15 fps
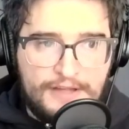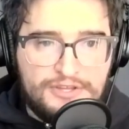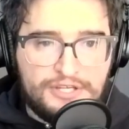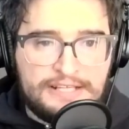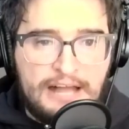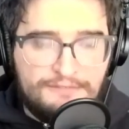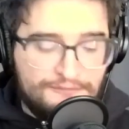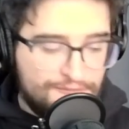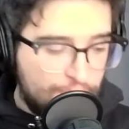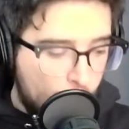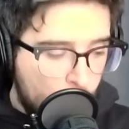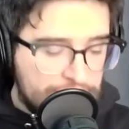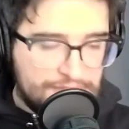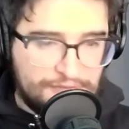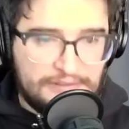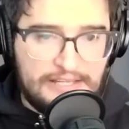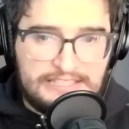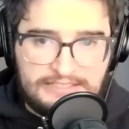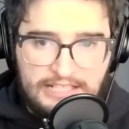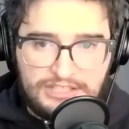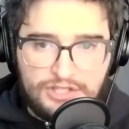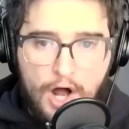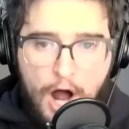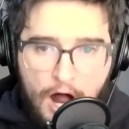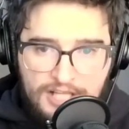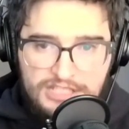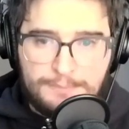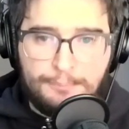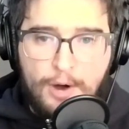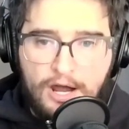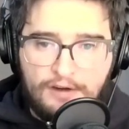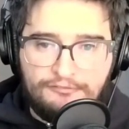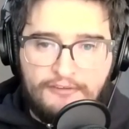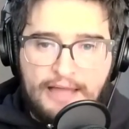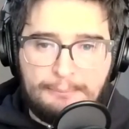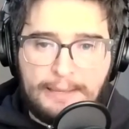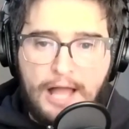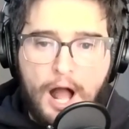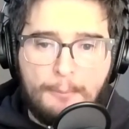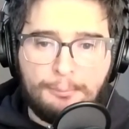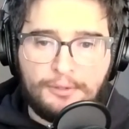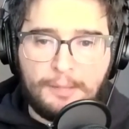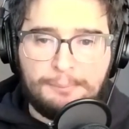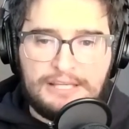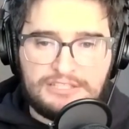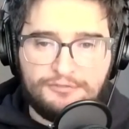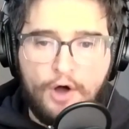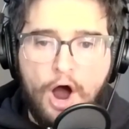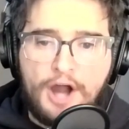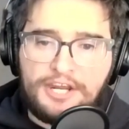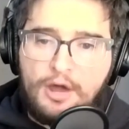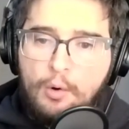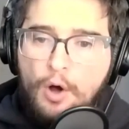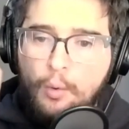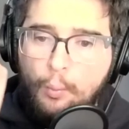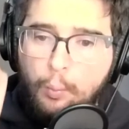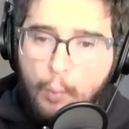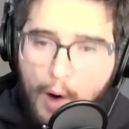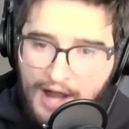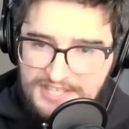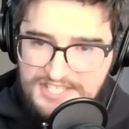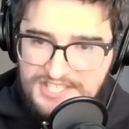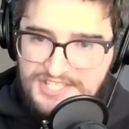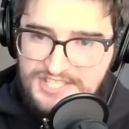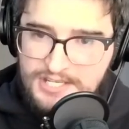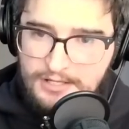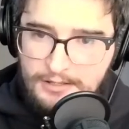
You can have four different listings on Spotify by uploading a piece of audio once.